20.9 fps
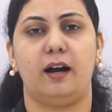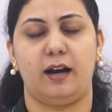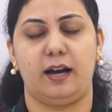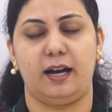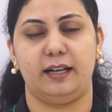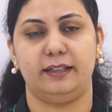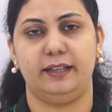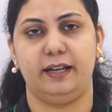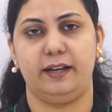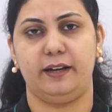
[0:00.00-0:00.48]

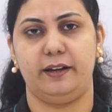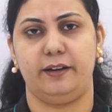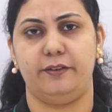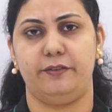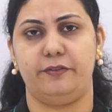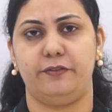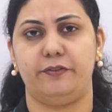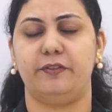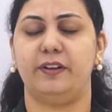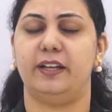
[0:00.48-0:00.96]

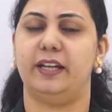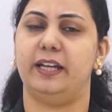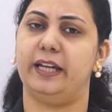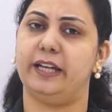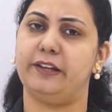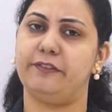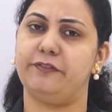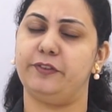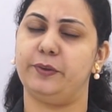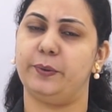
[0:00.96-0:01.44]
Adharv,
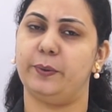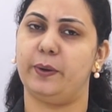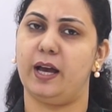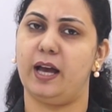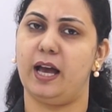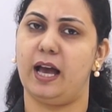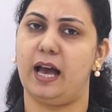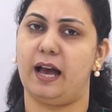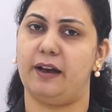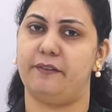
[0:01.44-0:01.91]
if you are
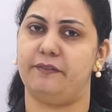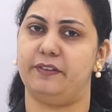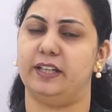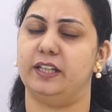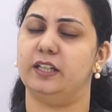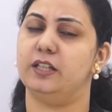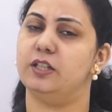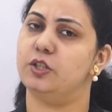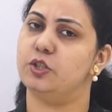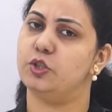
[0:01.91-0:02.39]

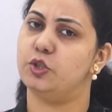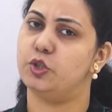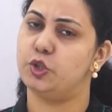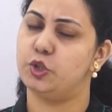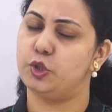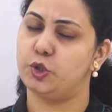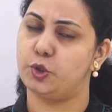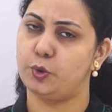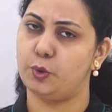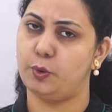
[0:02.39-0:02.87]
having
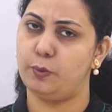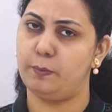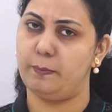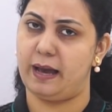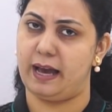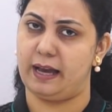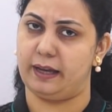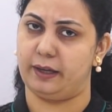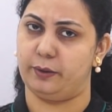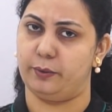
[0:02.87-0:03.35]
two
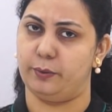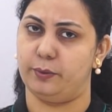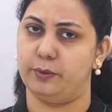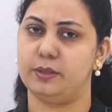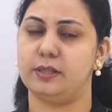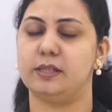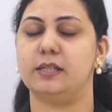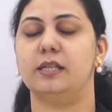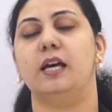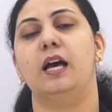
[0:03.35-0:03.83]

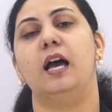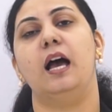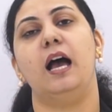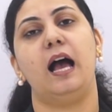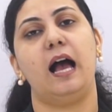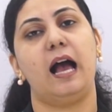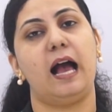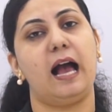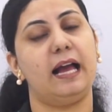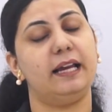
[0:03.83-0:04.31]
mangoes,
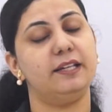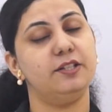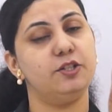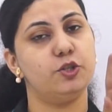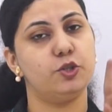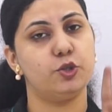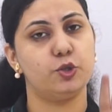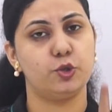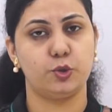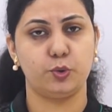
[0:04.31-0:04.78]

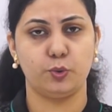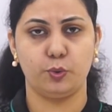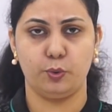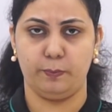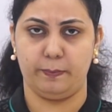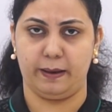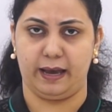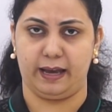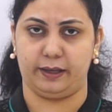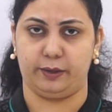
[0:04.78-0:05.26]

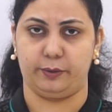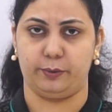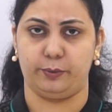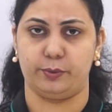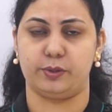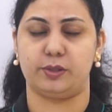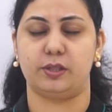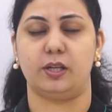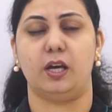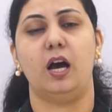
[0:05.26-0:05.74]

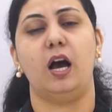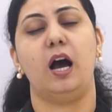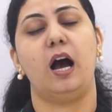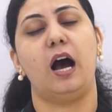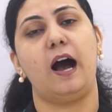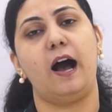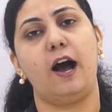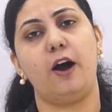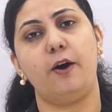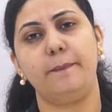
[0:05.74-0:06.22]

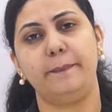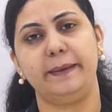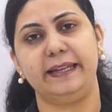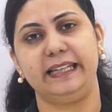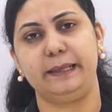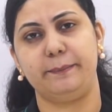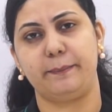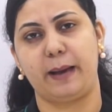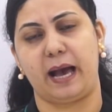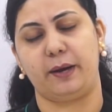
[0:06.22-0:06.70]
how
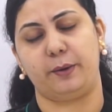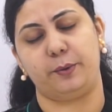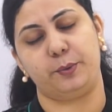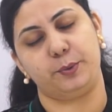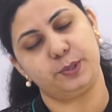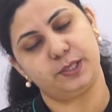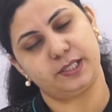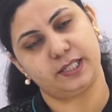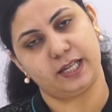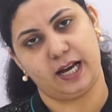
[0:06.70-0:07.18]
many
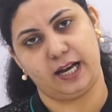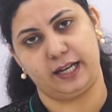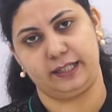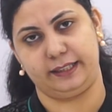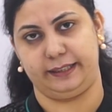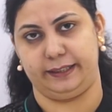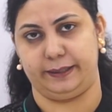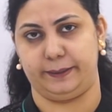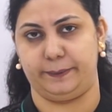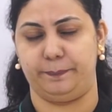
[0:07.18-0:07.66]
mangoes are
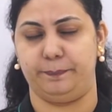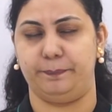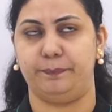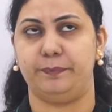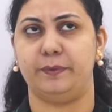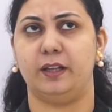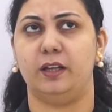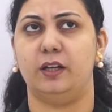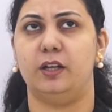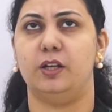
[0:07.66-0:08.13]
there?
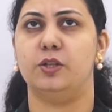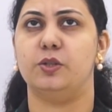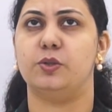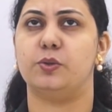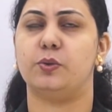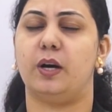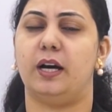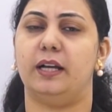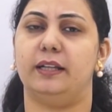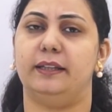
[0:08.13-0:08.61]

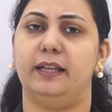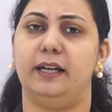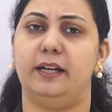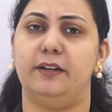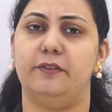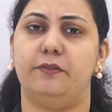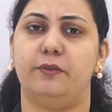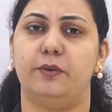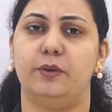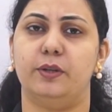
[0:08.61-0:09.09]
So
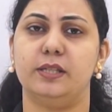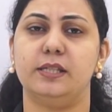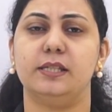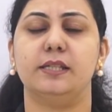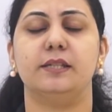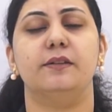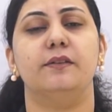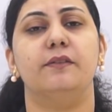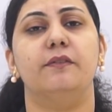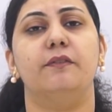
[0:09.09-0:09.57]
Adharv
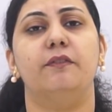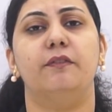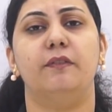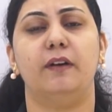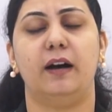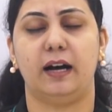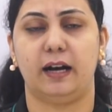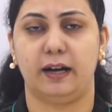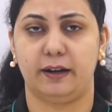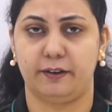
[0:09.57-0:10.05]
was
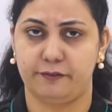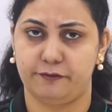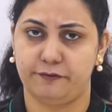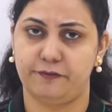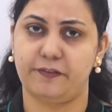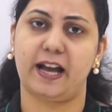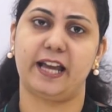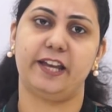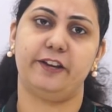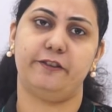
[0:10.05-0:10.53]

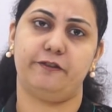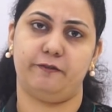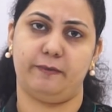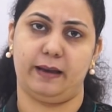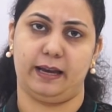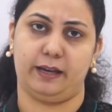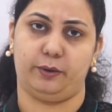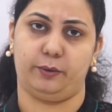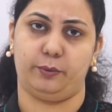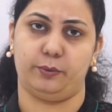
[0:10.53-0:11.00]
5
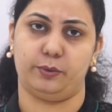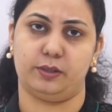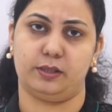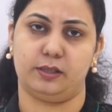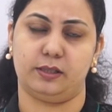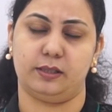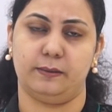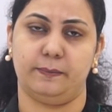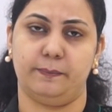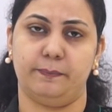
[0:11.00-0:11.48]

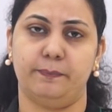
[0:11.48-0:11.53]
mangoes.